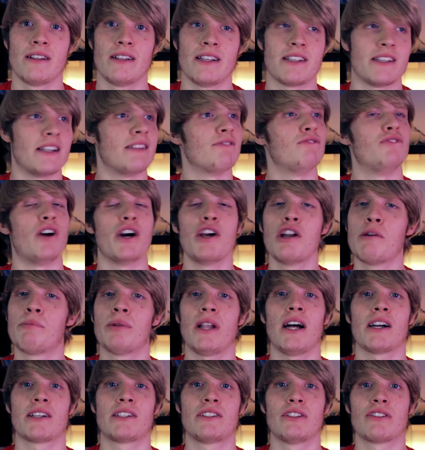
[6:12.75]
Listen, writer
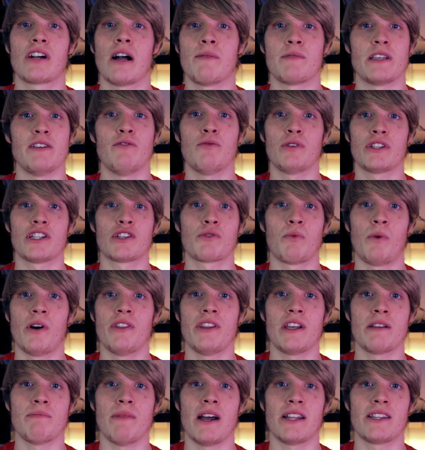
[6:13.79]
block still comes, even with this
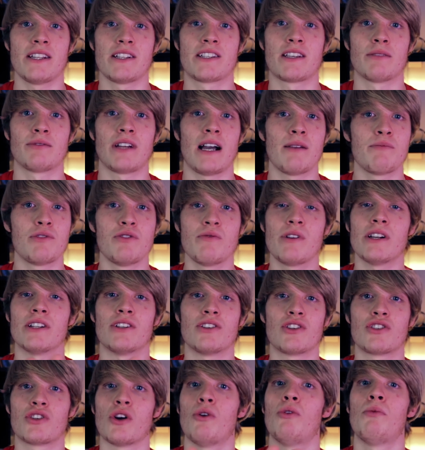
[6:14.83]
one thing method, sometimes you get
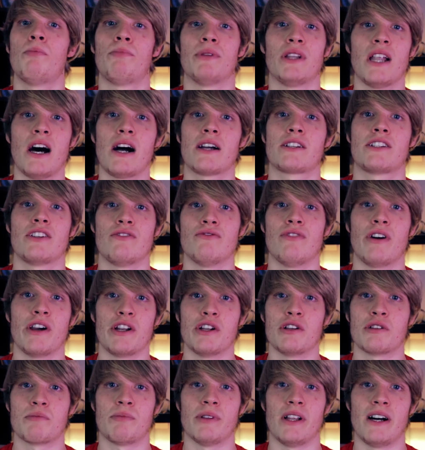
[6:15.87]
so blocked in
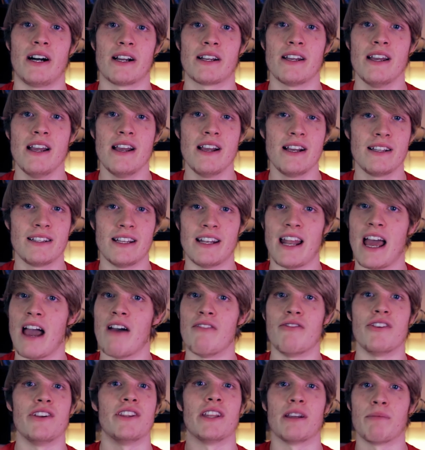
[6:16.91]
writer's block that
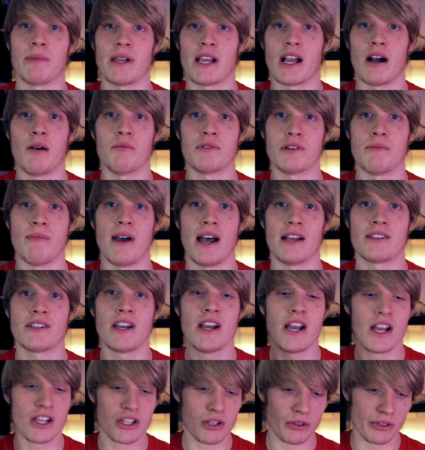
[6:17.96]
everything becomes a mess.
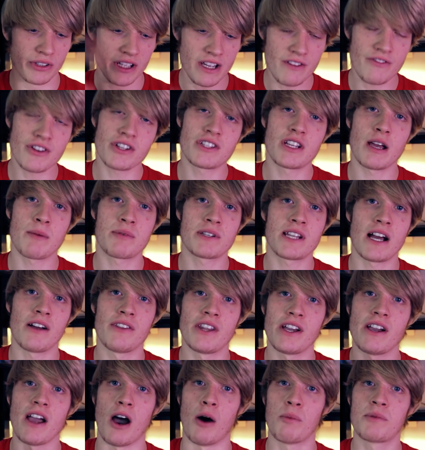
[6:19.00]
So leave your tips down
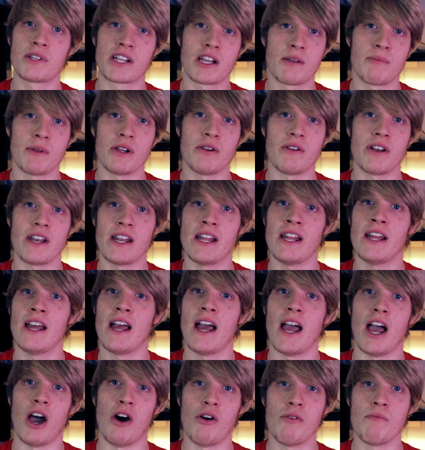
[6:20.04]
there, help the community,
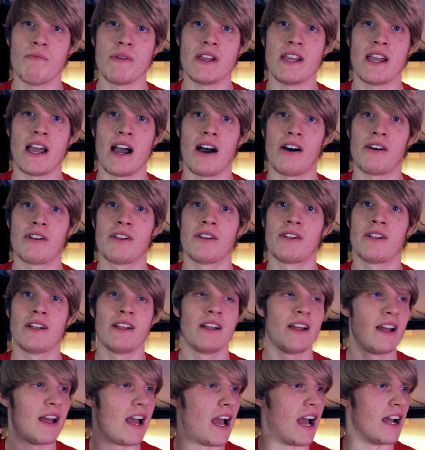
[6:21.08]
help me out,
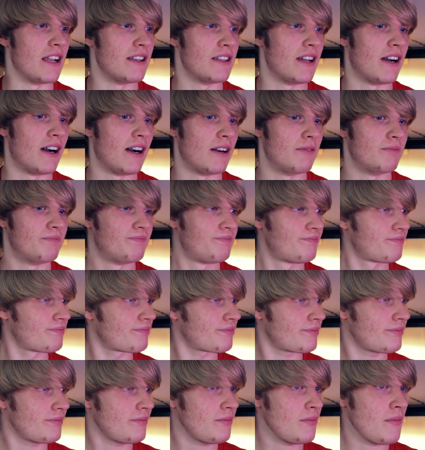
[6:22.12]
and
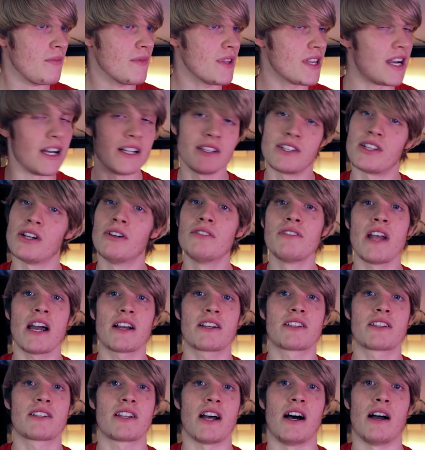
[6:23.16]
until
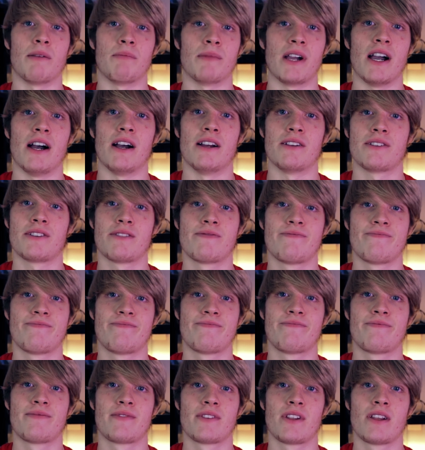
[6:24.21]
next time guys,
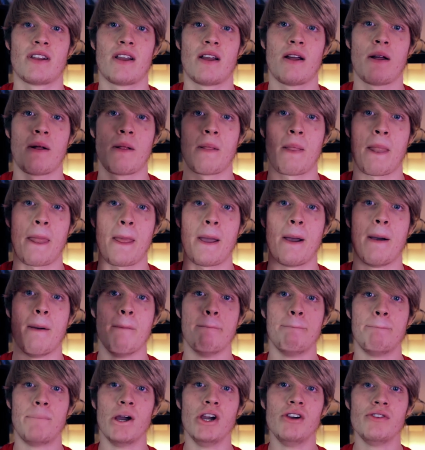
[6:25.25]

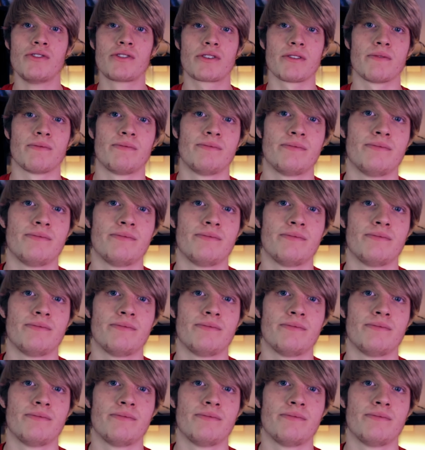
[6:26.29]
peace!